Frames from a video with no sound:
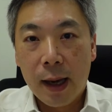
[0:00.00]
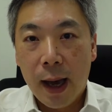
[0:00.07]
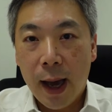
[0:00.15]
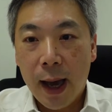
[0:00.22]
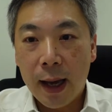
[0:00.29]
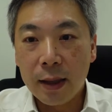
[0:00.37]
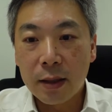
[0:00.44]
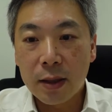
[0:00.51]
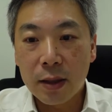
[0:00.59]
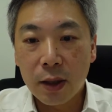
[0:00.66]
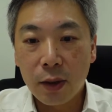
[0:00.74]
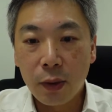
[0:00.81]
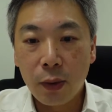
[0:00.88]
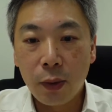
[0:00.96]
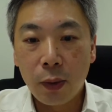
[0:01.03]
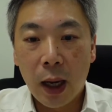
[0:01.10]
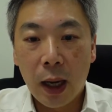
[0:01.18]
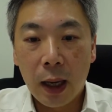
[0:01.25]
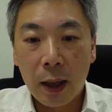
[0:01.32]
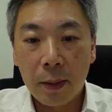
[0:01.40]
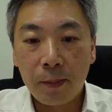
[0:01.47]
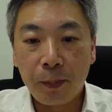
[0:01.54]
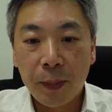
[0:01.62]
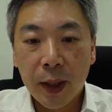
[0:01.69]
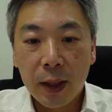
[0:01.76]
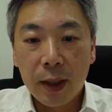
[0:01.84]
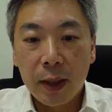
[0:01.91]
And so
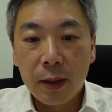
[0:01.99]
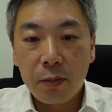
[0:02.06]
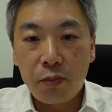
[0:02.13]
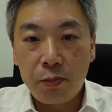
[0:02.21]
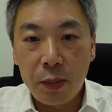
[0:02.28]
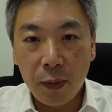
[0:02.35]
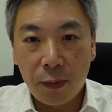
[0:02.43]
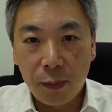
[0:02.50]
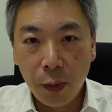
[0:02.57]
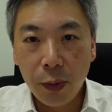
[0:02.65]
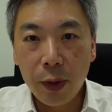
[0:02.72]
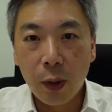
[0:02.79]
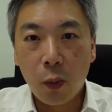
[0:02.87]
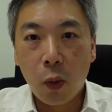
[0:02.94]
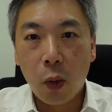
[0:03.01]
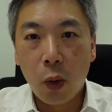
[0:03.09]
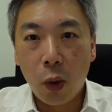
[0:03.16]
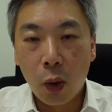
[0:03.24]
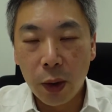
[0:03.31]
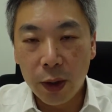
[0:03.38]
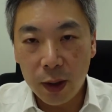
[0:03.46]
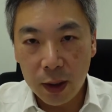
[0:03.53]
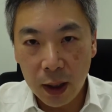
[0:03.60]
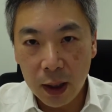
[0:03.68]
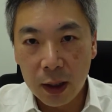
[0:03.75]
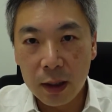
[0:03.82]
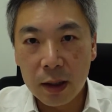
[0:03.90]
before the war
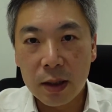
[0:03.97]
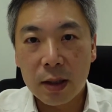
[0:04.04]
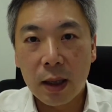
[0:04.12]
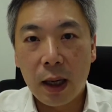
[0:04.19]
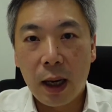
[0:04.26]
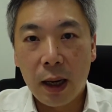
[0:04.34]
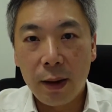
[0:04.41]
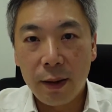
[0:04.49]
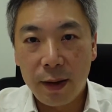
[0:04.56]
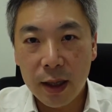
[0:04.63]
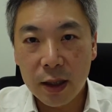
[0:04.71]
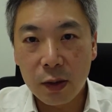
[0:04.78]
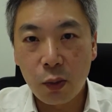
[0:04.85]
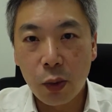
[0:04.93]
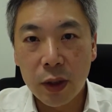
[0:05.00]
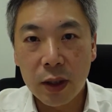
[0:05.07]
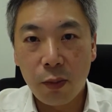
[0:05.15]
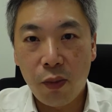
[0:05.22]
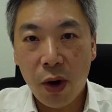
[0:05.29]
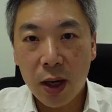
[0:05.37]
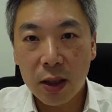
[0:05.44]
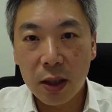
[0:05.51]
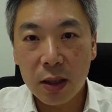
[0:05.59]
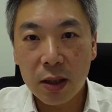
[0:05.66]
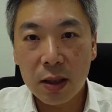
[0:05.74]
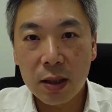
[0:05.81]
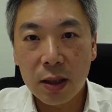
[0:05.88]
years, this was the
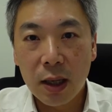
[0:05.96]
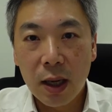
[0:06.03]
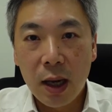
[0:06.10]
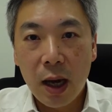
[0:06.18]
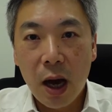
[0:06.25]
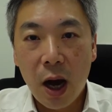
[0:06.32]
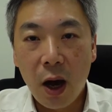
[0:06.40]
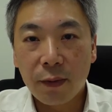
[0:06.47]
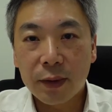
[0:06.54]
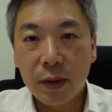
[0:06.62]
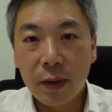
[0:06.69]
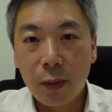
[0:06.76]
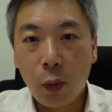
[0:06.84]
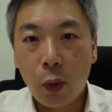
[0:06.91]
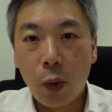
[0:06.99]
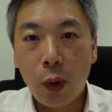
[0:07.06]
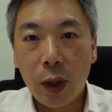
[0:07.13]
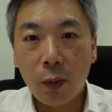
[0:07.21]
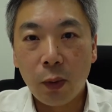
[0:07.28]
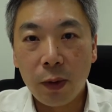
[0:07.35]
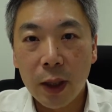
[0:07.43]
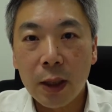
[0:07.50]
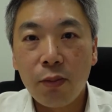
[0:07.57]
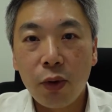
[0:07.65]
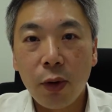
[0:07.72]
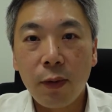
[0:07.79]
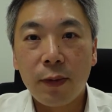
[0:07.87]
practice. After the war, and with the
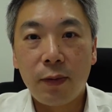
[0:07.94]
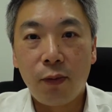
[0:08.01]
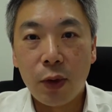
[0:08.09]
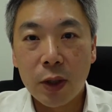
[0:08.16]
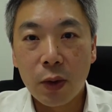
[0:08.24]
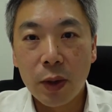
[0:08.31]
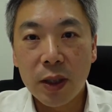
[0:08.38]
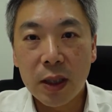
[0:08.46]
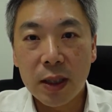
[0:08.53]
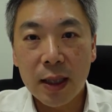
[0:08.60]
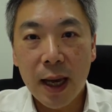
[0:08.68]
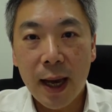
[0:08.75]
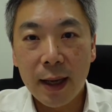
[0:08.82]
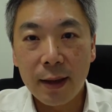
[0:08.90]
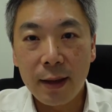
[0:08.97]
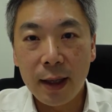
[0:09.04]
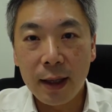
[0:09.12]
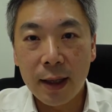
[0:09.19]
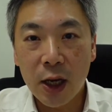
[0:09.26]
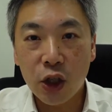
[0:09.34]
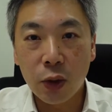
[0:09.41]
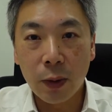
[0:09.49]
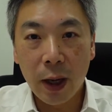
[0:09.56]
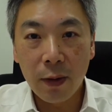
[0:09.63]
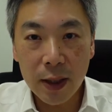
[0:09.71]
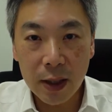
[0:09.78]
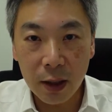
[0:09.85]
improved resources at the National
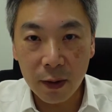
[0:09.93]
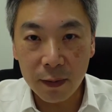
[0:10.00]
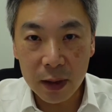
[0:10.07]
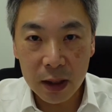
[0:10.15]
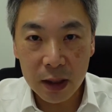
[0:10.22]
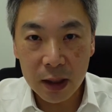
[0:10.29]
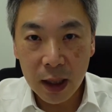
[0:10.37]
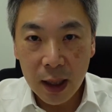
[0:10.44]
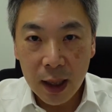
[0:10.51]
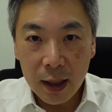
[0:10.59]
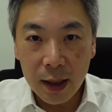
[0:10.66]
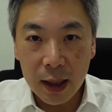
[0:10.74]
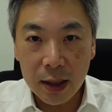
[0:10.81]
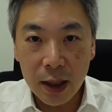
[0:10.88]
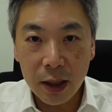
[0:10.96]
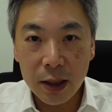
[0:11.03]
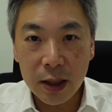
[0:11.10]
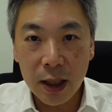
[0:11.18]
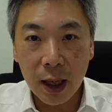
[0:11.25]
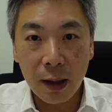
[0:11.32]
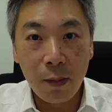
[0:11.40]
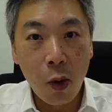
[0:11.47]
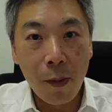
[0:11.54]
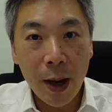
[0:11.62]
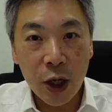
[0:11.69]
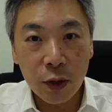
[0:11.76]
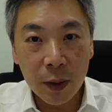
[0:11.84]
Health Service, they started taking more
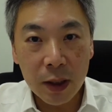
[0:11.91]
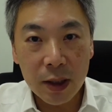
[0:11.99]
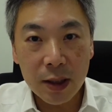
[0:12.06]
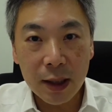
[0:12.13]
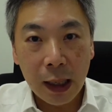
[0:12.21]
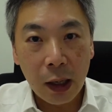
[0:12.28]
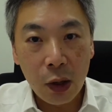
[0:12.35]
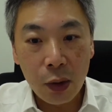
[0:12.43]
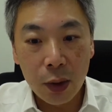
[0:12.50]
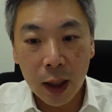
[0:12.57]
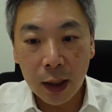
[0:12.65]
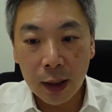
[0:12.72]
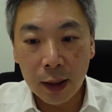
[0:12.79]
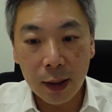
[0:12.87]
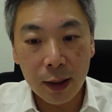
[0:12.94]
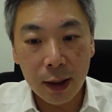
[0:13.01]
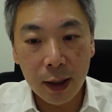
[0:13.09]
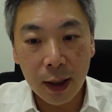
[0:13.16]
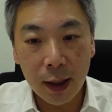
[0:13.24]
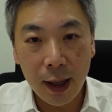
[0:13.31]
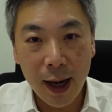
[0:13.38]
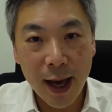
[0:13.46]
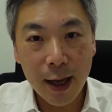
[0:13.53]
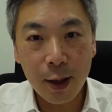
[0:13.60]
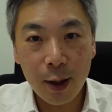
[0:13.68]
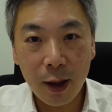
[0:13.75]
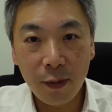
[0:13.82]
measurements, including the
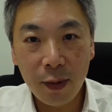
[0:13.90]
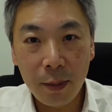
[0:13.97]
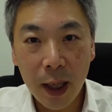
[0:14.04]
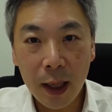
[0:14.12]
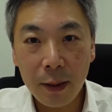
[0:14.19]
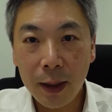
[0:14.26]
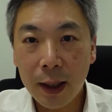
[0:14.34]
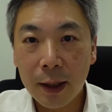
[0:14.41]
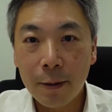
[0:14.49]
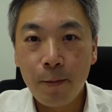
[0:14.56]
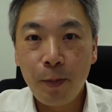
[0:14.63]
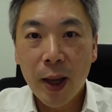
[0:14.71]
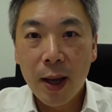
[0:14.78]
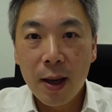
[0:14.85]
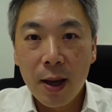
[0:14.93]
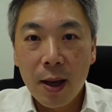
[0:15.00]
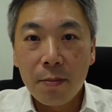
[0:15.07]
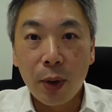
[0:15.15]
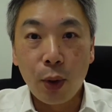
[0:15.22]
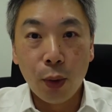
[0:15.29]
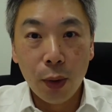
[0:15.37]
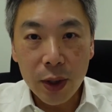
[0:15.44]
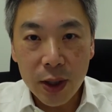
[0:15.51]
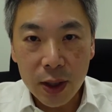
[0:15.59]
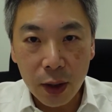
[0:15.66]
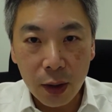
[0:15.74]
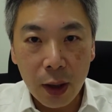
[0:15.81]
length of the baby, but
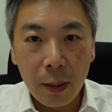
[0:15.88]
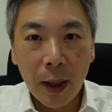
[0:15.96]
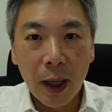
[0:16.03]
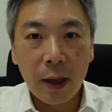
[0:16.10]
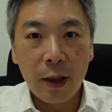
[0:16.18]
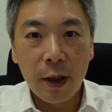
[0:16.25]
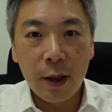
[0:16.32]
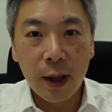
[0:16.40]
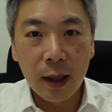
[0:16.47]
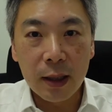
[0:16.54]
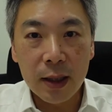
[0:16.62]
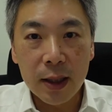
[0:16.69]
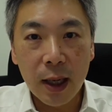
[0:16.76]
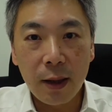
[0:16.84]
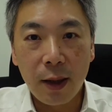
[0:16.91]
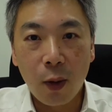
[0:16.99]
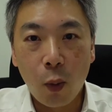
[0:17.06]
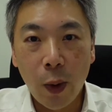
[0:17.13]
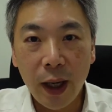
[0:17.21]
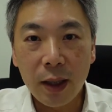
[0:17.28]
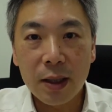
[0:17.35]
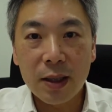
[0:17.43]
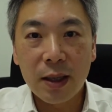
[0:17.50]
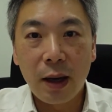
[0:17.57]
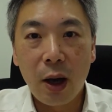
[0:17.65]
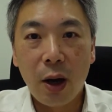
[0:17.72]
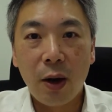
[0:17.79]
also, among other things, the weight
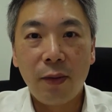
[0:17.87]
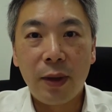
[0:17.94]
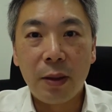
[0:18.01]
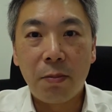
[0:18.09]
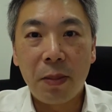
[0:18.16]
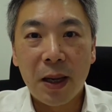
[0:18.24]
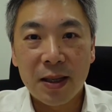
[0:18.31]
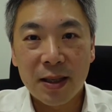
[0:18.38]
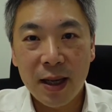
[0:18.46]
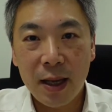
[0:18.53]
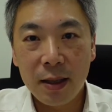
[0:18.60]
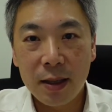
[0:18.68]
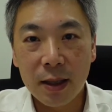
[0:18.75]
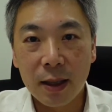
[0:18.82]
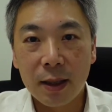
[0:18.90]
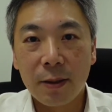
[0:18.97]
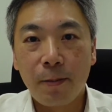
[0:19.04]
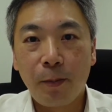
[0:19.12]
of the placenta.